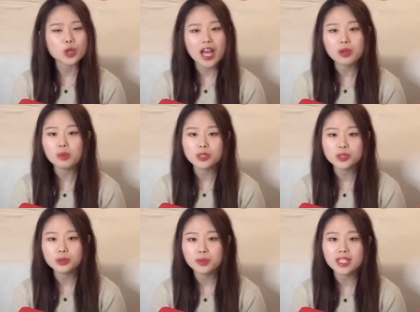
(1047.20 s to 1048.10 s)
Dragon Ball
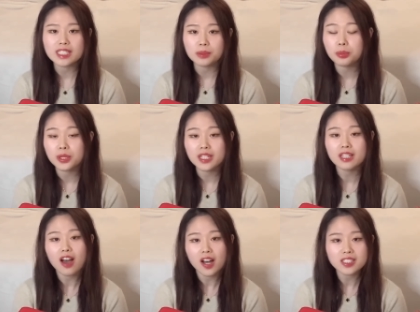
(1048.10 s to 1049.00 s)
Super is a pretty
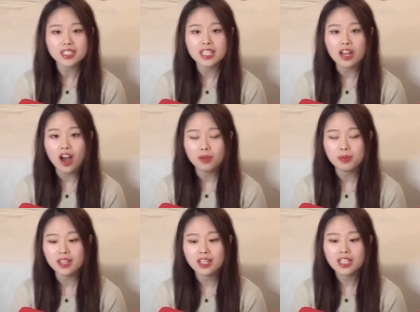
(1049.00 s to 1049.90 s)
costly
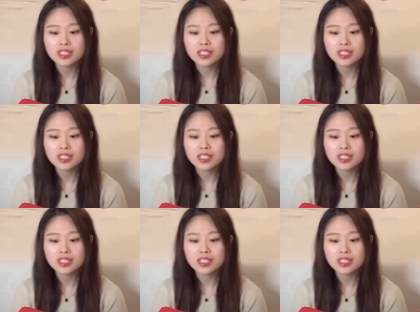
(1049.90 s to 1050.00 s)
hobby,